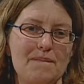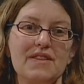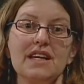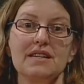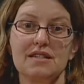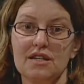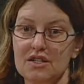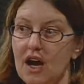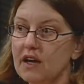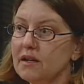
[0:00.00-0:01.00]
things to
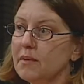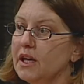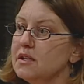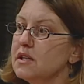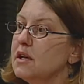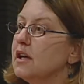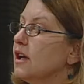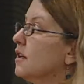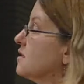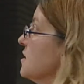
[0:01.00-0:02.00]
document.
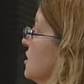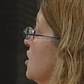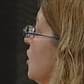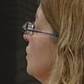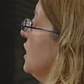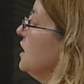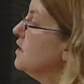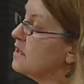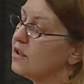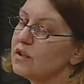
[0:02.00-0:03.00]
It's generally
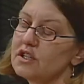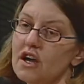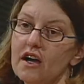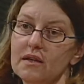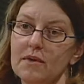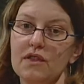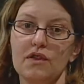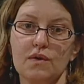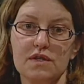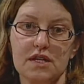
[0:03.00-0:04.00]
easier to document
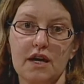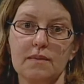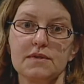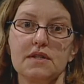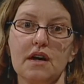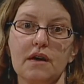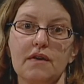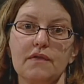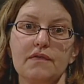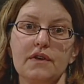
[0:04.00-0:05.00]
those types
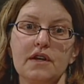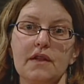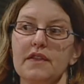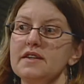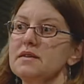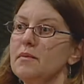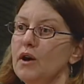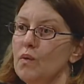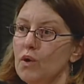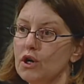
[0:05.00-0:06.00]
of things
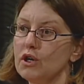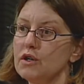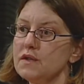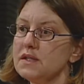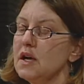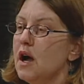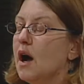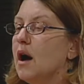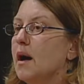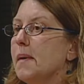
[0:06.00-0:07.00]
among workers.
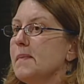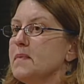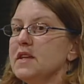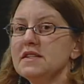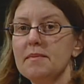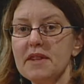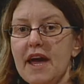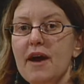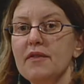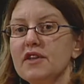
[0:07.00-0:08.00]
Some of the
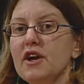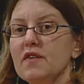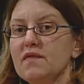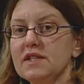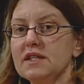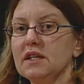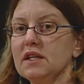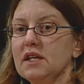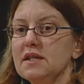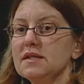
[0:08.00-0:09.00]
healthcare
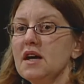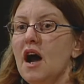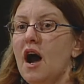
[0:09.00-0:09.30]
facilities